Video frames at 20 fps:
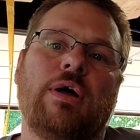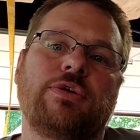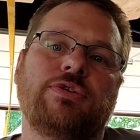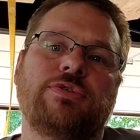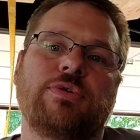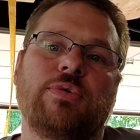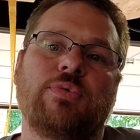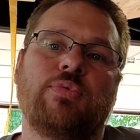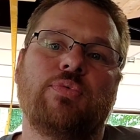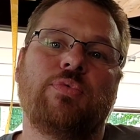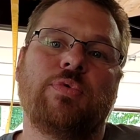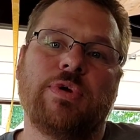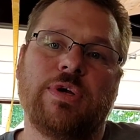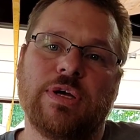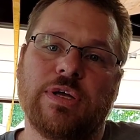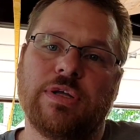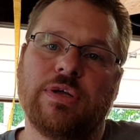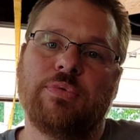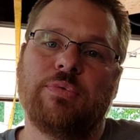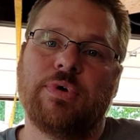So I
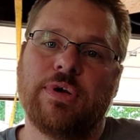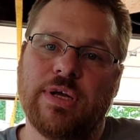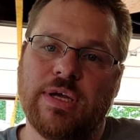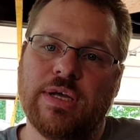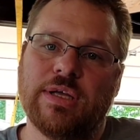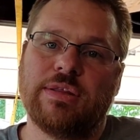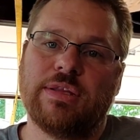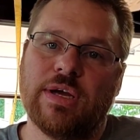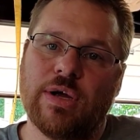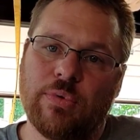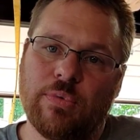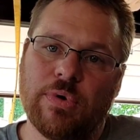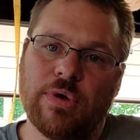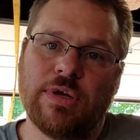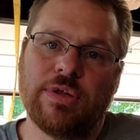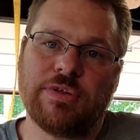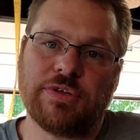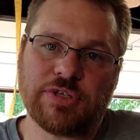really want to get that ready